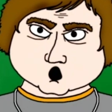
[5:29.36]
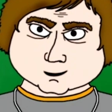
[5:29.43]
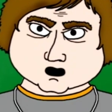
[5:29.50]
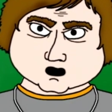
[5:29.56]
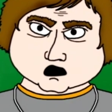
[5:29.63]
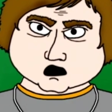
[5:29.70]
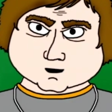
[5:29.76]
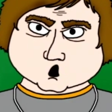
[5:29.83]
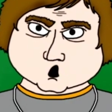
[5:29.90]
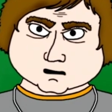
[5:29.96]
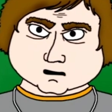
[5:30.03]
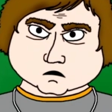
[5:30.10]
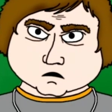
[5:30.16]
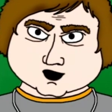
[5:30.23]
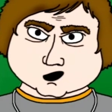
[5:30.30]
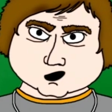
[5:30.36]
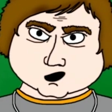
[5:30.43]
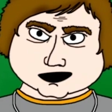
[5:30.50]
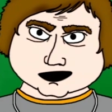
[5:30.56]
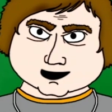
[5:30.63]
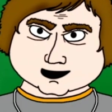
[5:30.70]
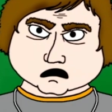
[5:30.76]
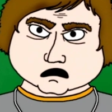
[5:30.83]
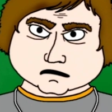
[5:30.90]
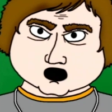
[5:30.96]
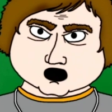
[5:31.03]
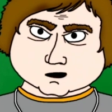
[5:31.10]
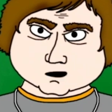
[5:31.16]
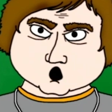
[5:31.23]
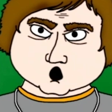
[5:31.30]
would suggest you mend your
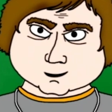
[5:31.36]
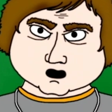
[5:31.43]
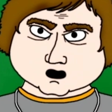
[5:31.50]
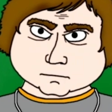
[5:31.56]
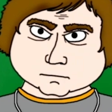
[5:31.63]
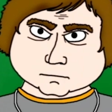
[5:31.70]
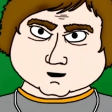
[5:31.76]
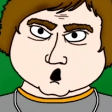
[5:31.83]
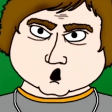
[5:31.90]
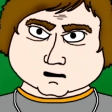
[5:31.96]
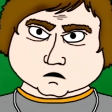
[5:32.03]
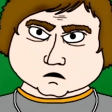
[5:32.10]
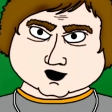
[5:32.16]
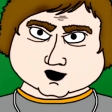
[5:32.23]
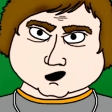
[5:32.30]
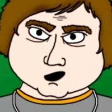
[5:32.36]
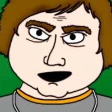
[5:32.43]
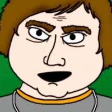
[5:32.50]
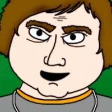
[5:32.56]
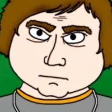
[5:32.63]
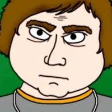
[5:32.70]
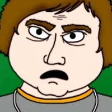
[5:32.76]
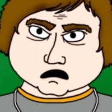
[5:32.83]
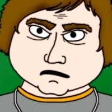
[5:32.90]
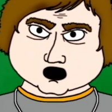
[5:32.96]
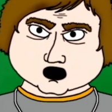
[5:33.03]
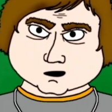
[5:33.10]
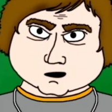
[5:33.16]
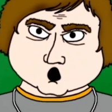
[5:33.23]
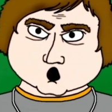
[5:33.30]
attitude if you expect to
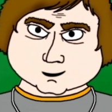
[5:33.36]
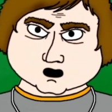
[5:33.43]
actually